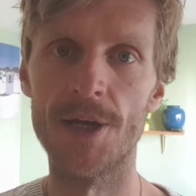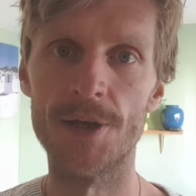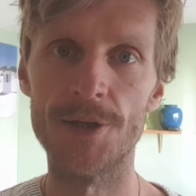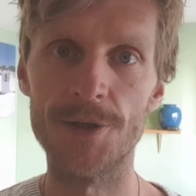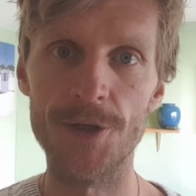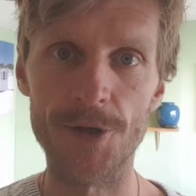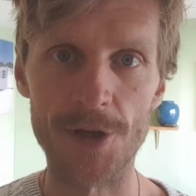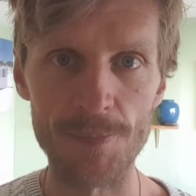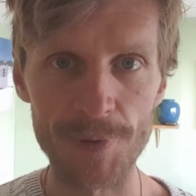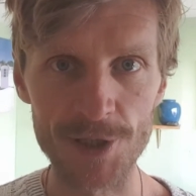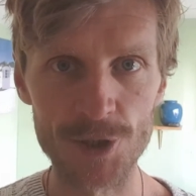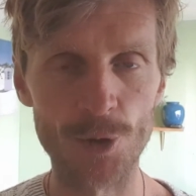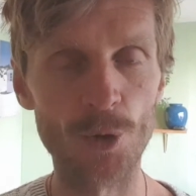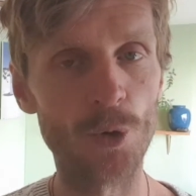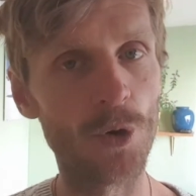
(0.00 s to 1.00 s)
You can be
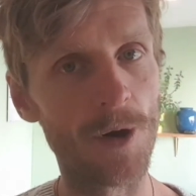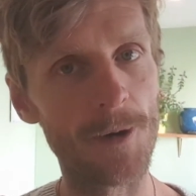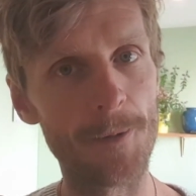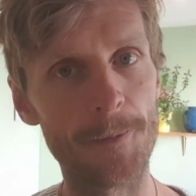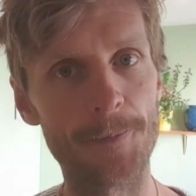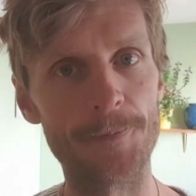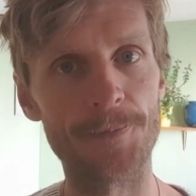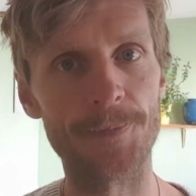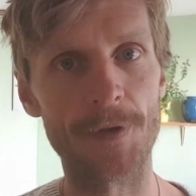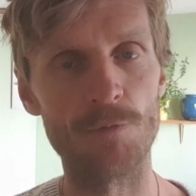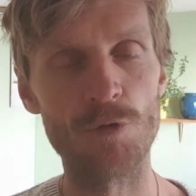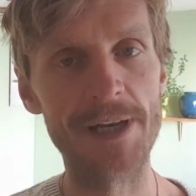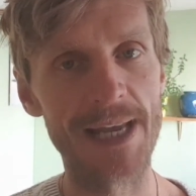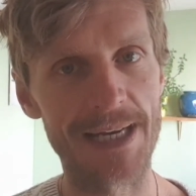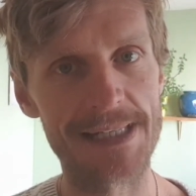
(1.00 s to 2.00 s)
taught
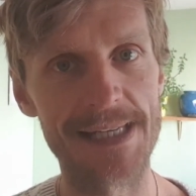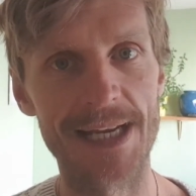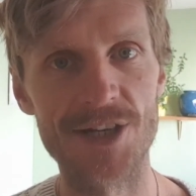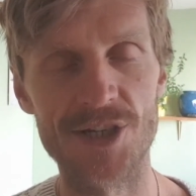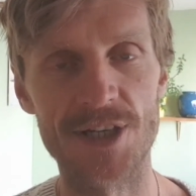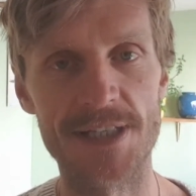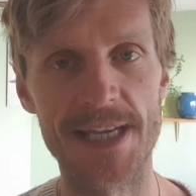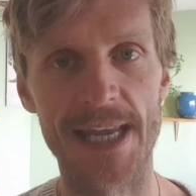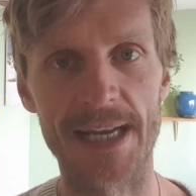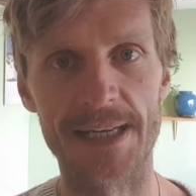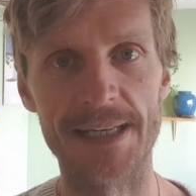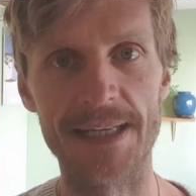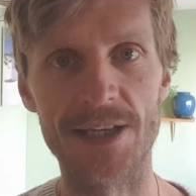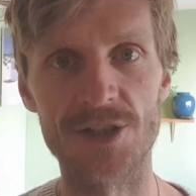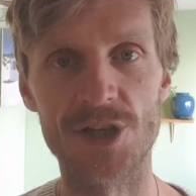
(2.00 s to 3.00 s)
relaxation
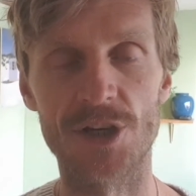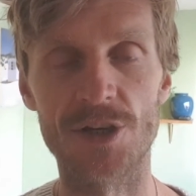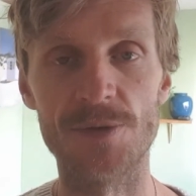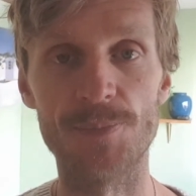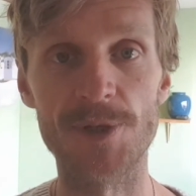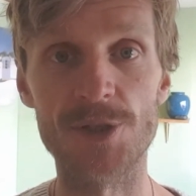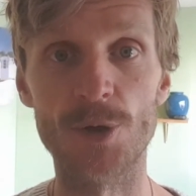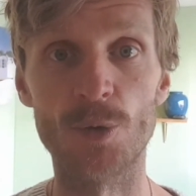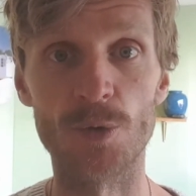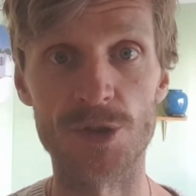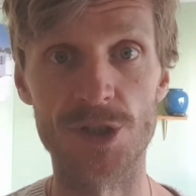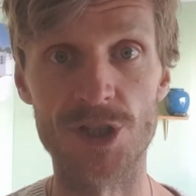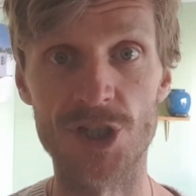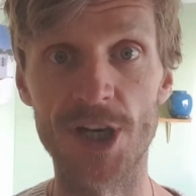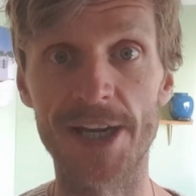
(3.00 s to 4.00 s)
techniques. You can be taught
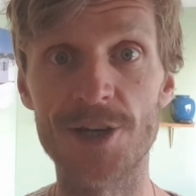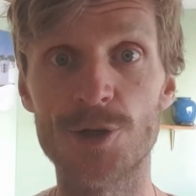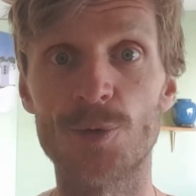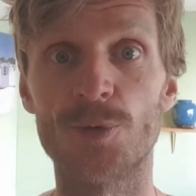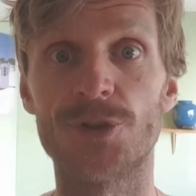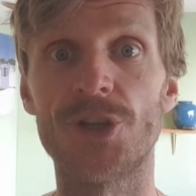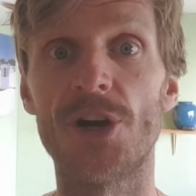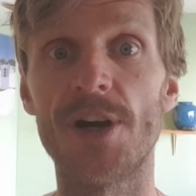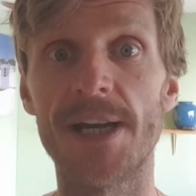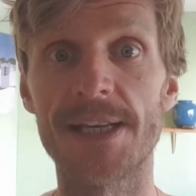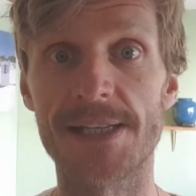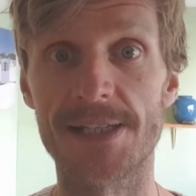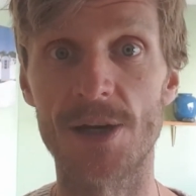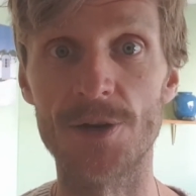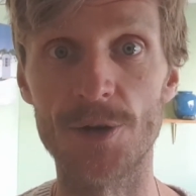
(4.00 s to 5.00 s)
to change your diet
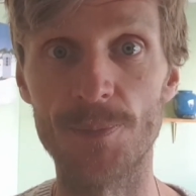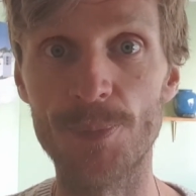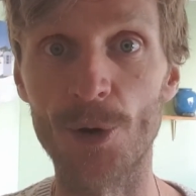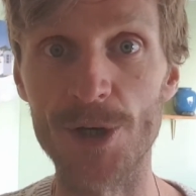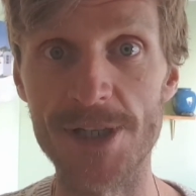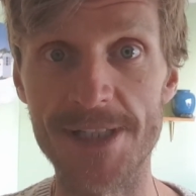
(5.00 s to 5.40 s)
so your body's